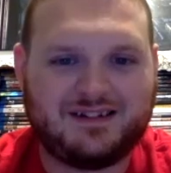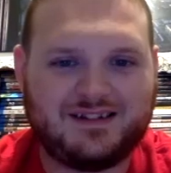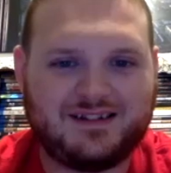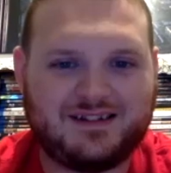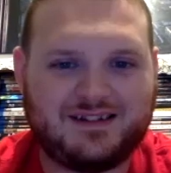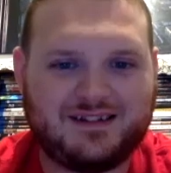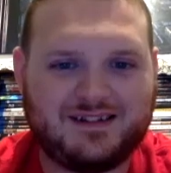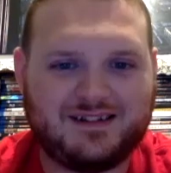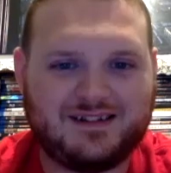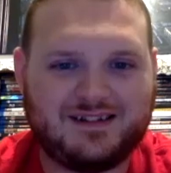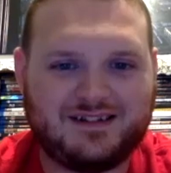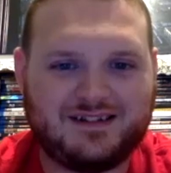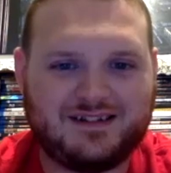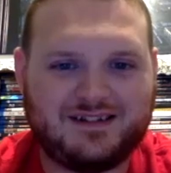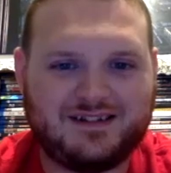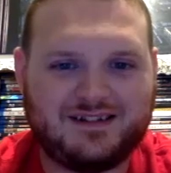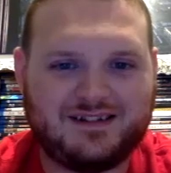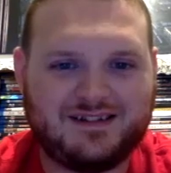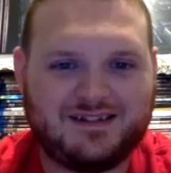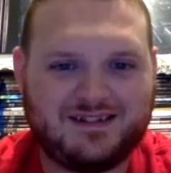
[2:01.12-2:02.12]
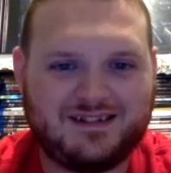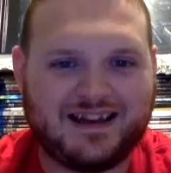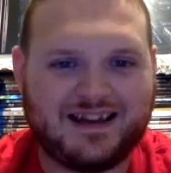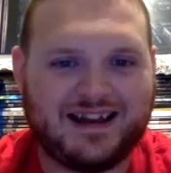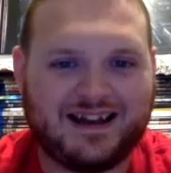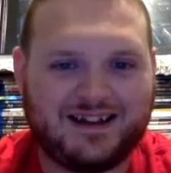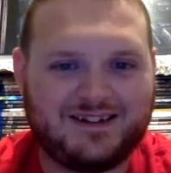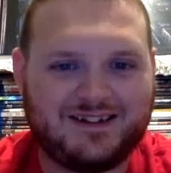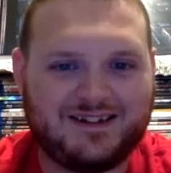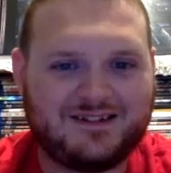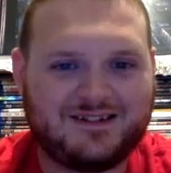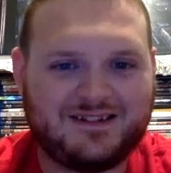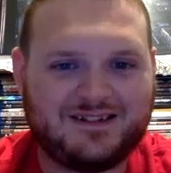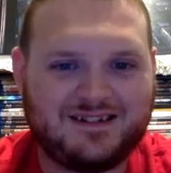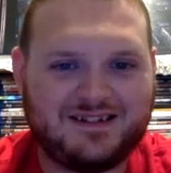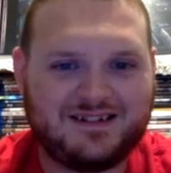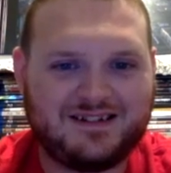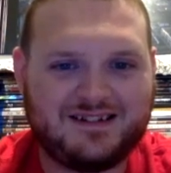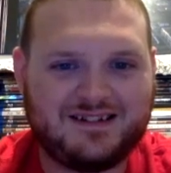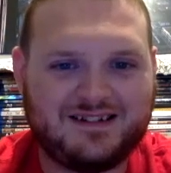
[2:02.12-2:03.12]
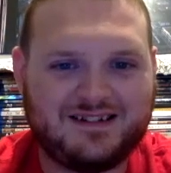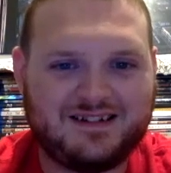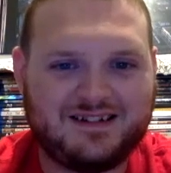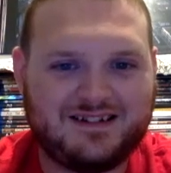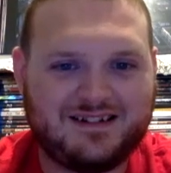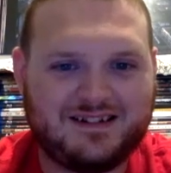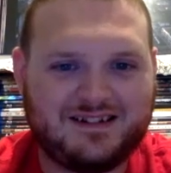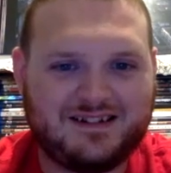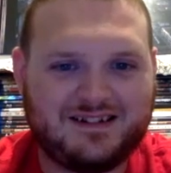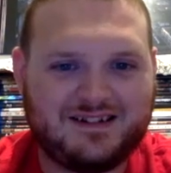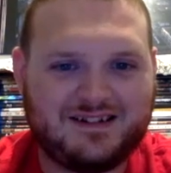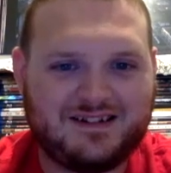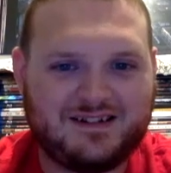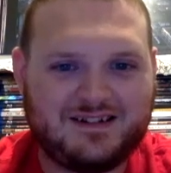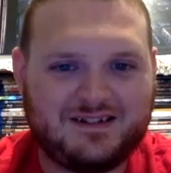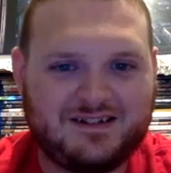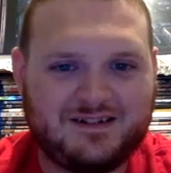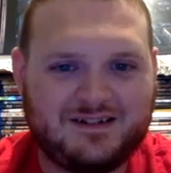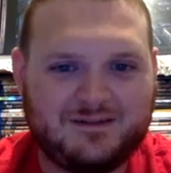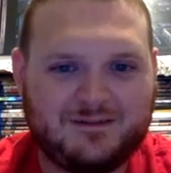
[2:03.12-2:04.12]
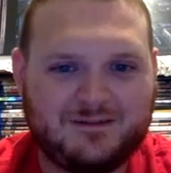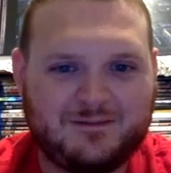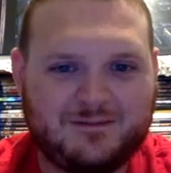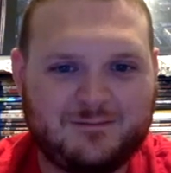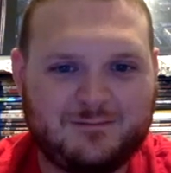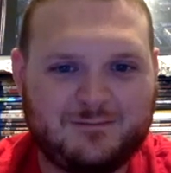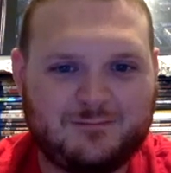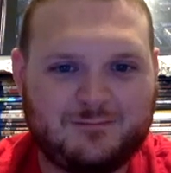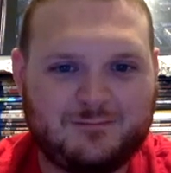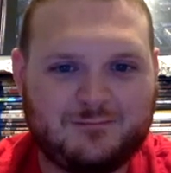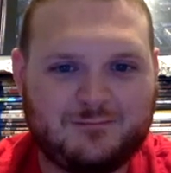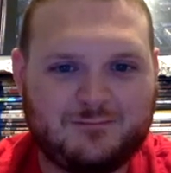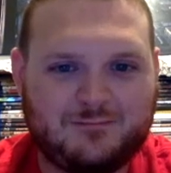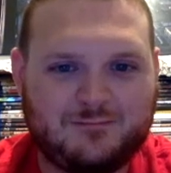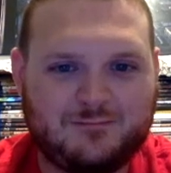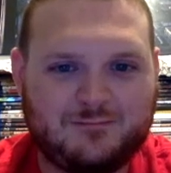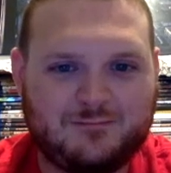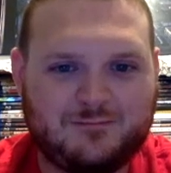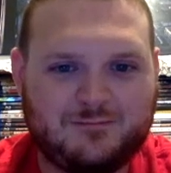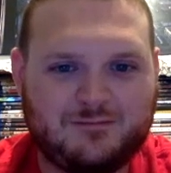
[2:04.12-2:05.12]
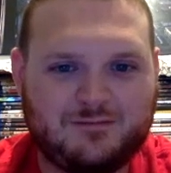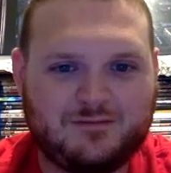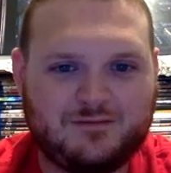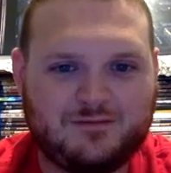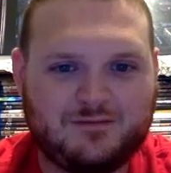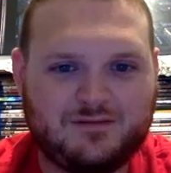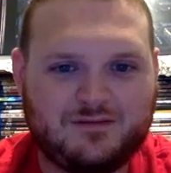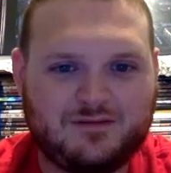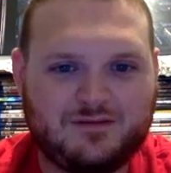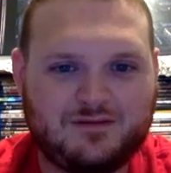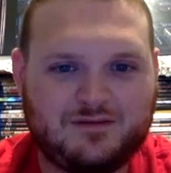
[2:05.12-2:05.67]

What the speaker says: (silent)